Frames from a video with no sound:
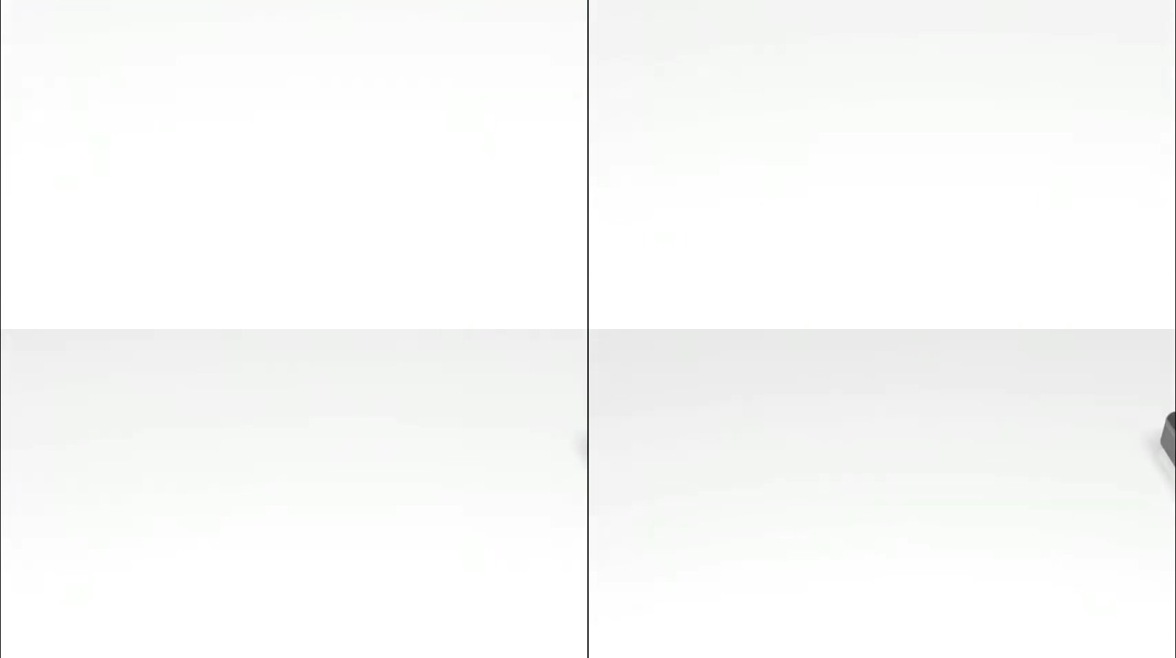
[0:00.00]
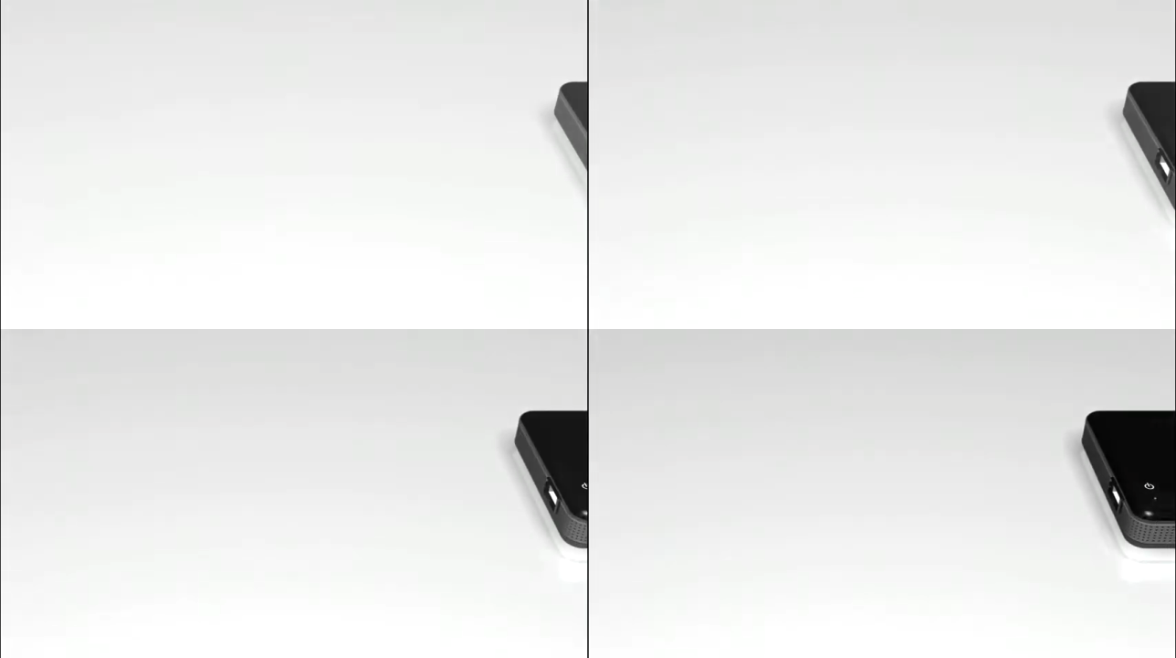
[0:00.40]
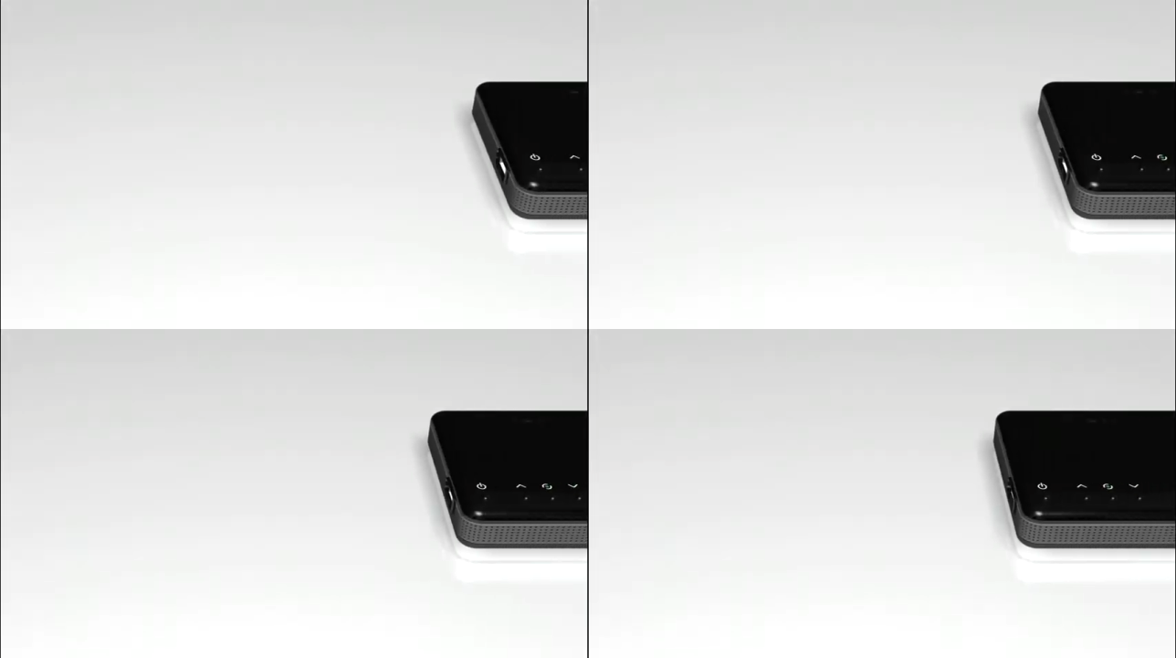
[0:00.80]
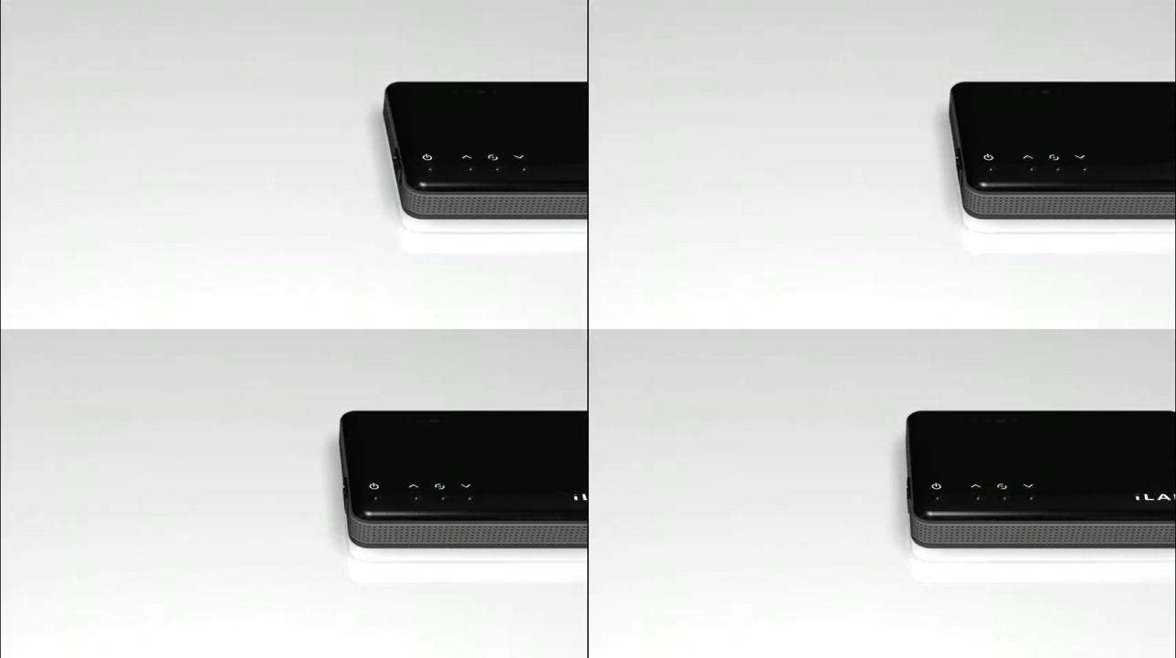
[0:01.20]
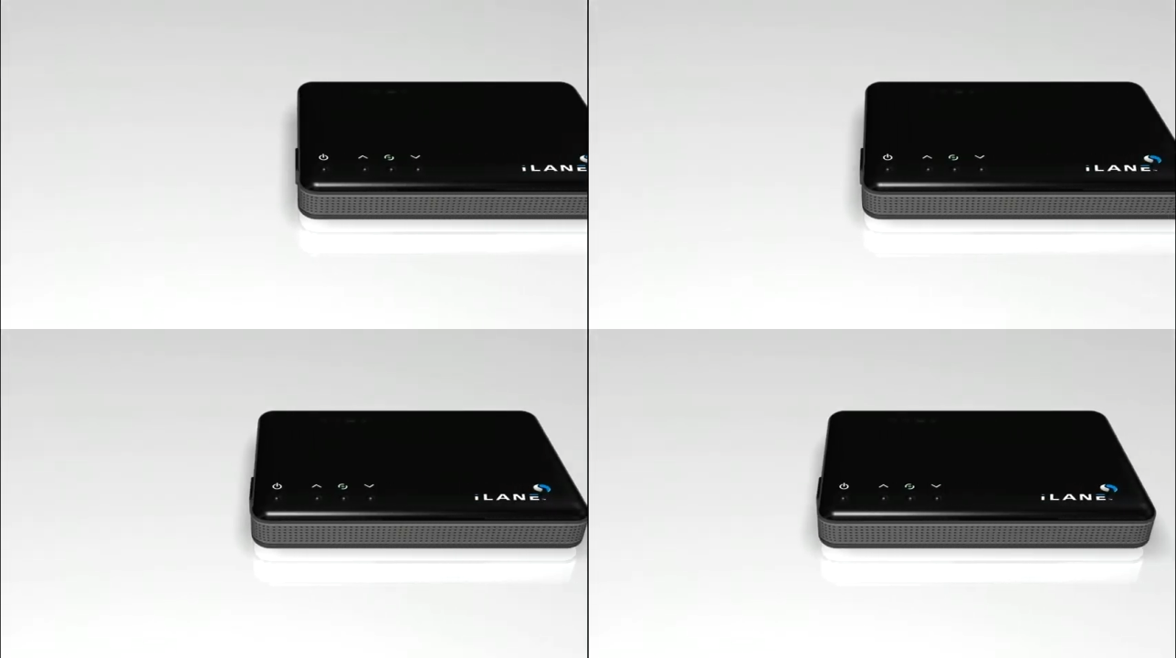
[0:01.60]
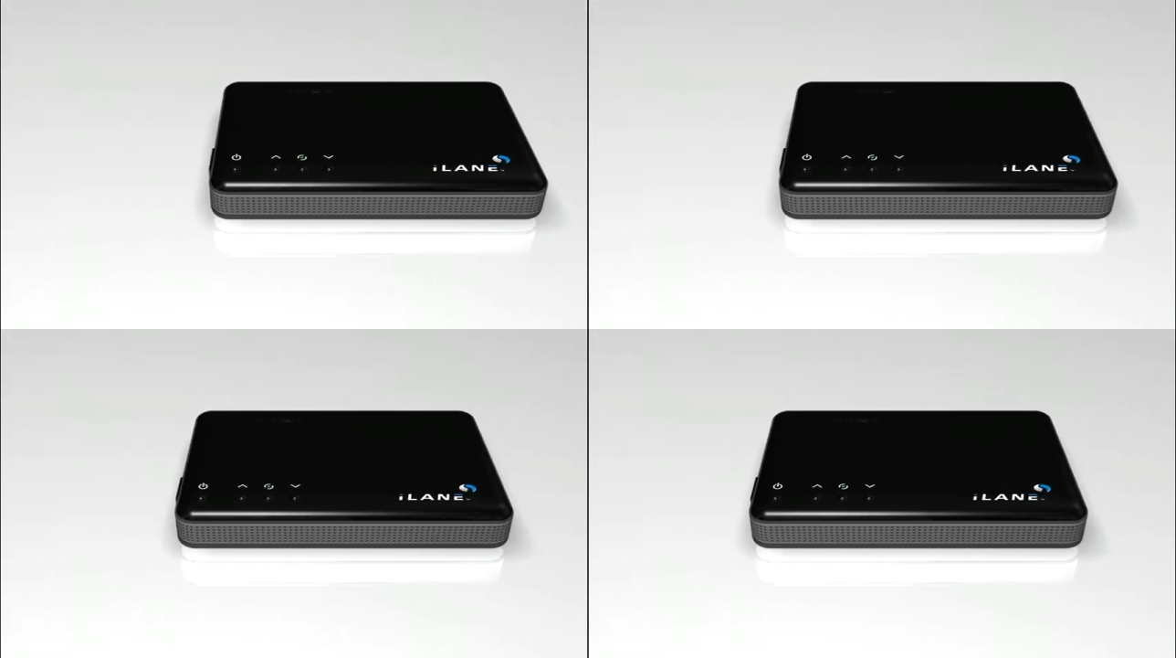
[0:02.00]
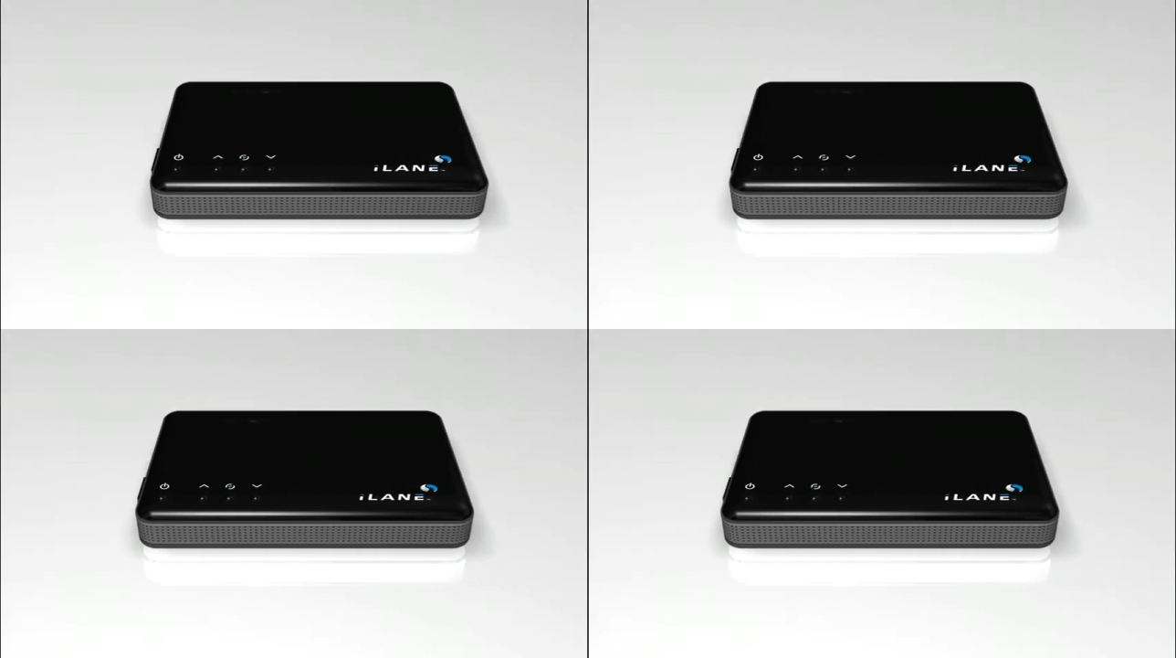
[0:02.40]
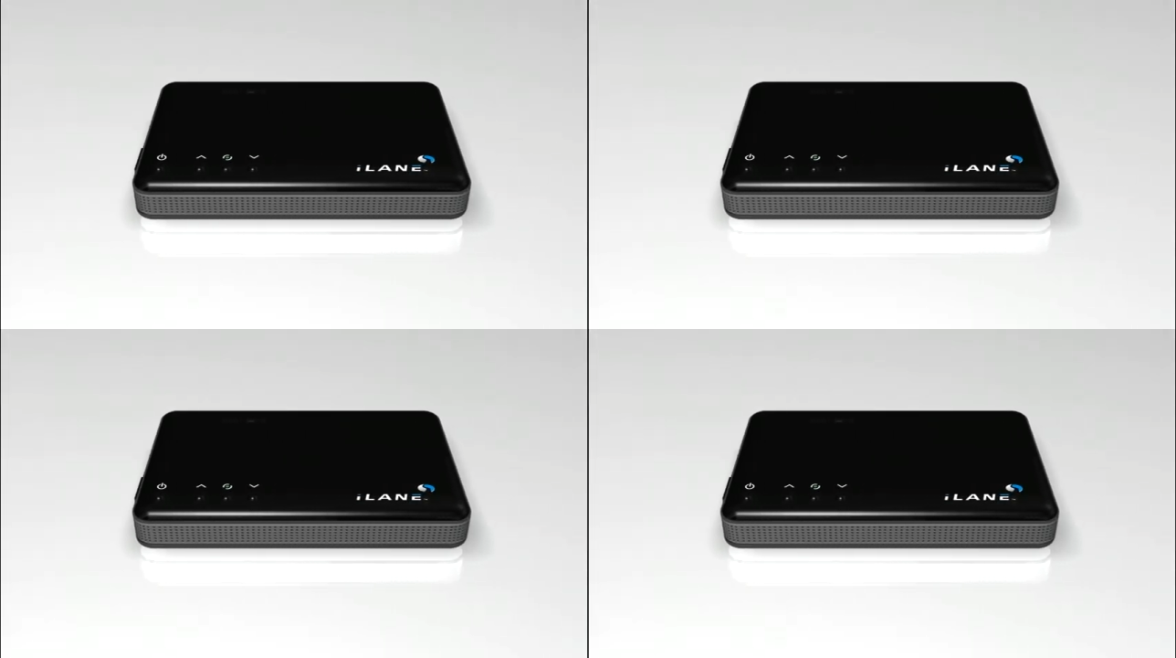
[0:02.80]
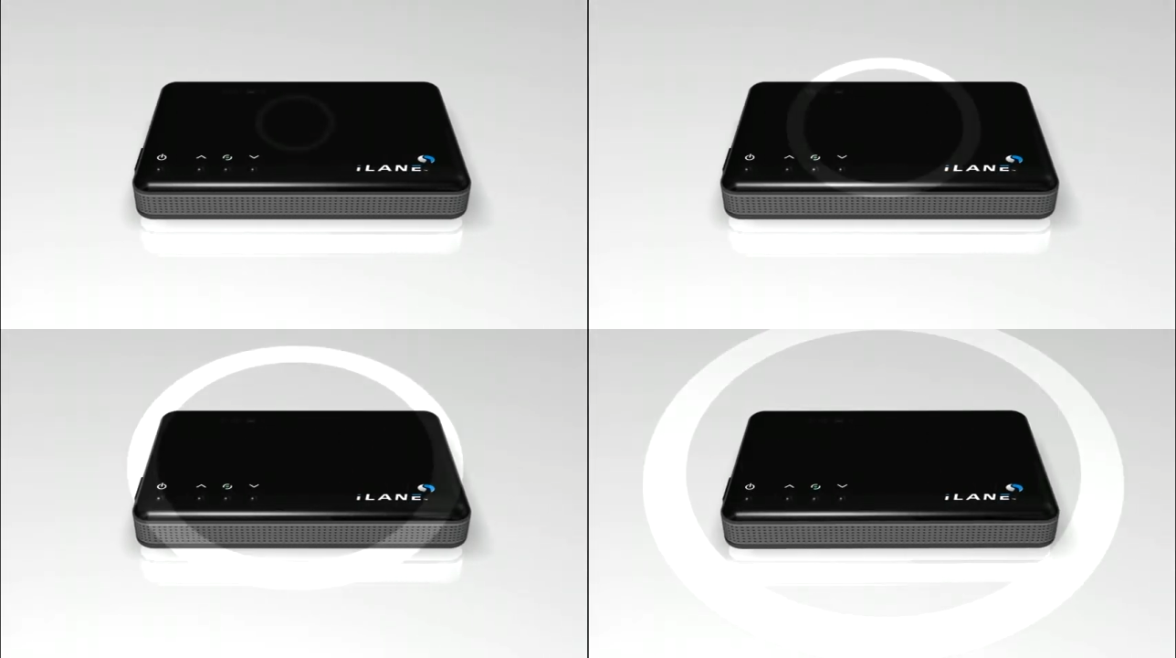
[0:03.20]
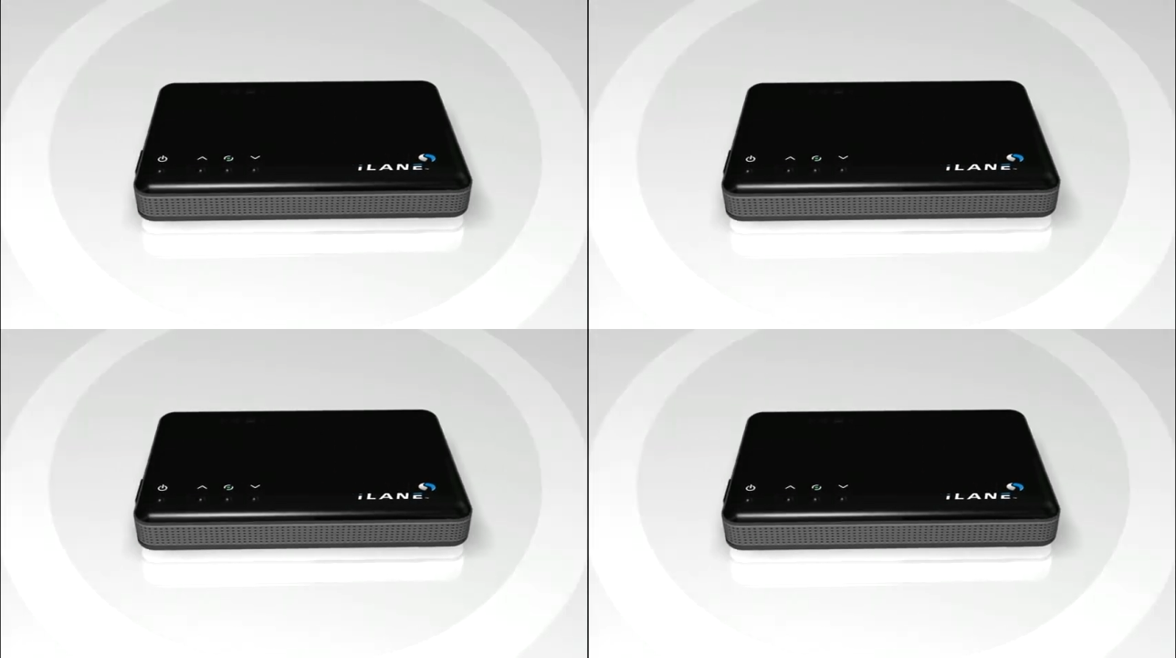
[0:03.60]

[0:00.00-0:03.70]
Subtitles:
No face is visible, so there are no lips to read.